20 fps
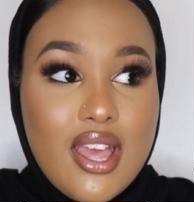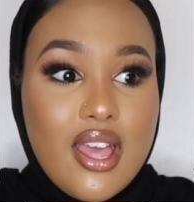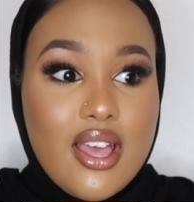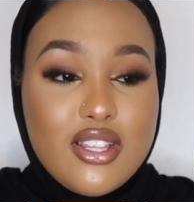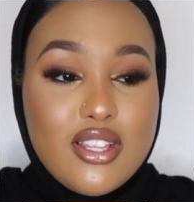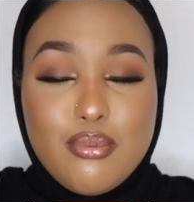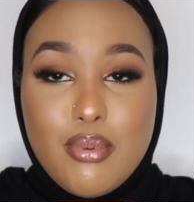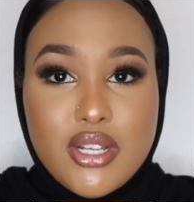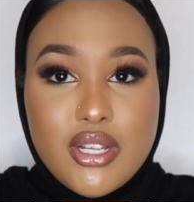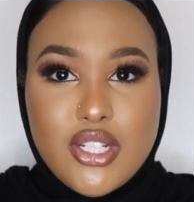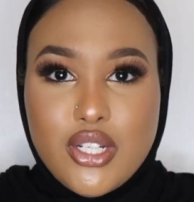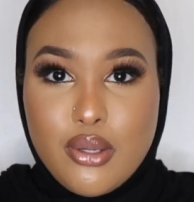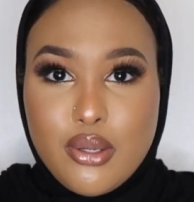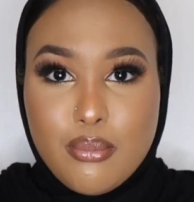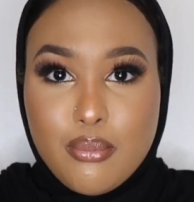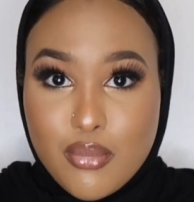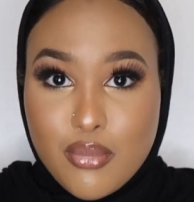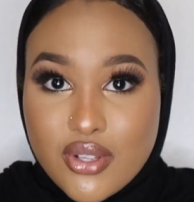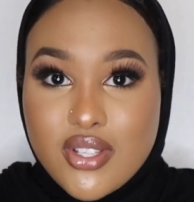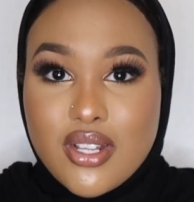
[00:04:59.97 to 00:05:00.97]
especially
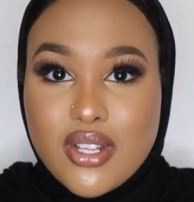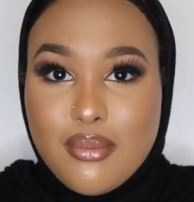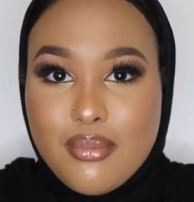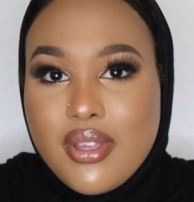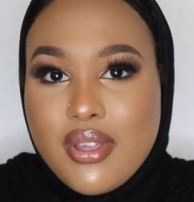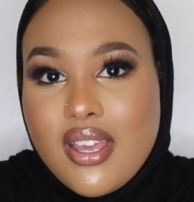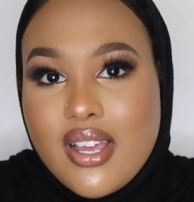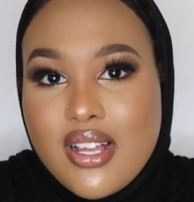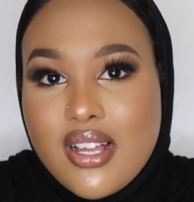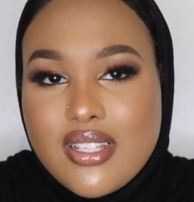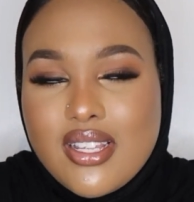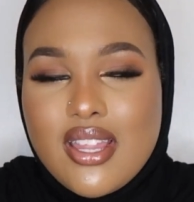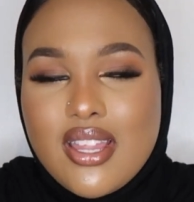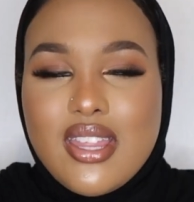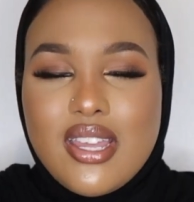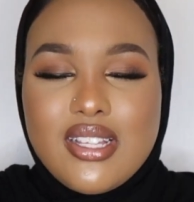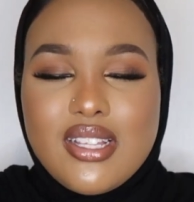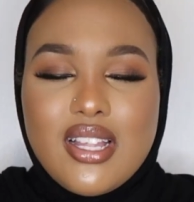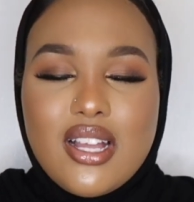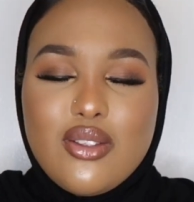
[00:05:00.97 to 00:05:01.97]
Muslim girls, I
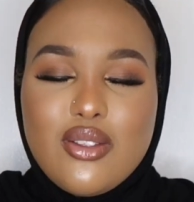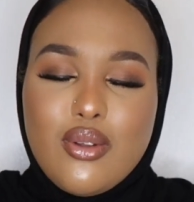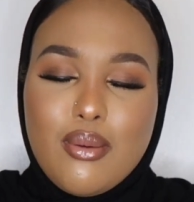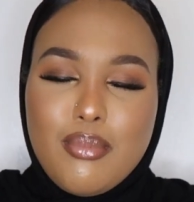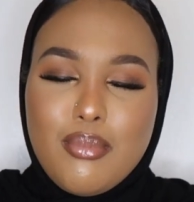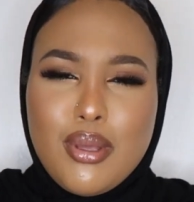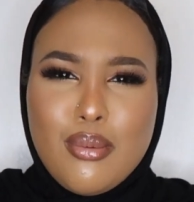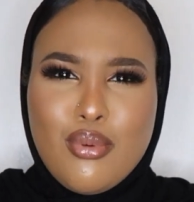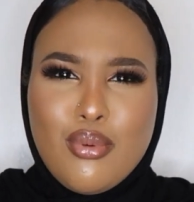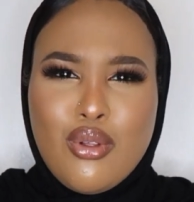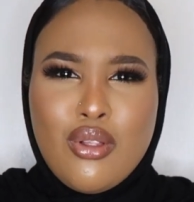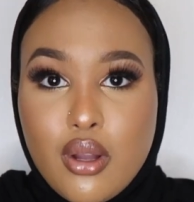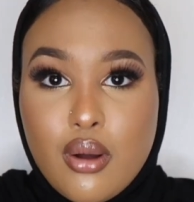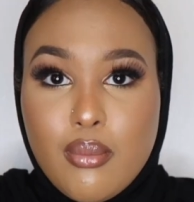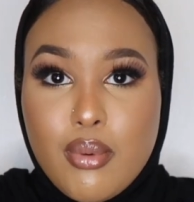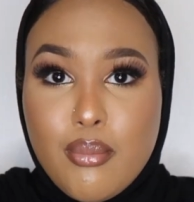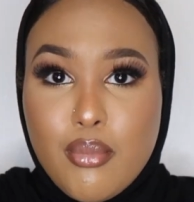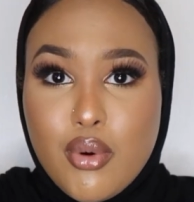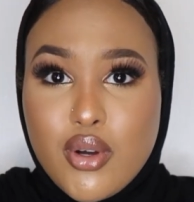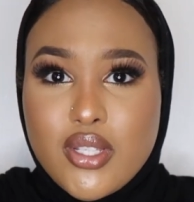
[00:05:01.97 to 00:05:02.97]
think that's when people
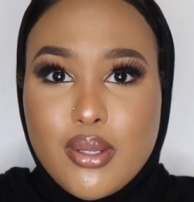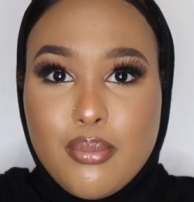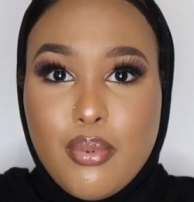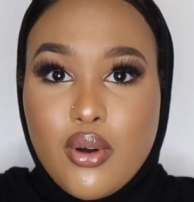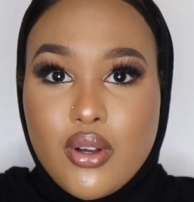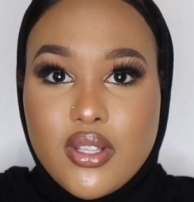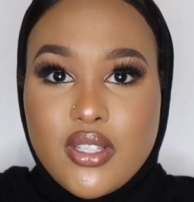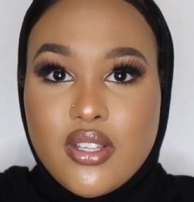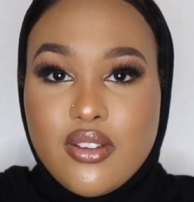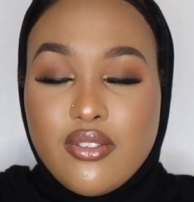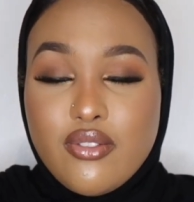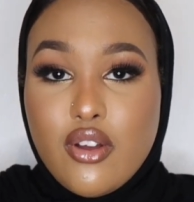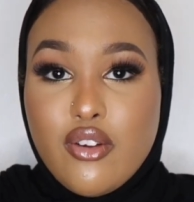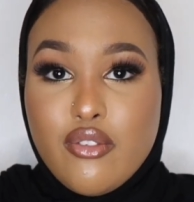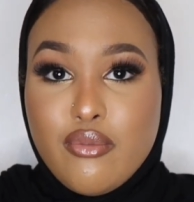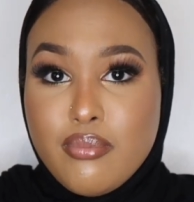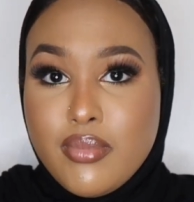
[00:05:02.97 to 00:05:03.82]
become more supportive of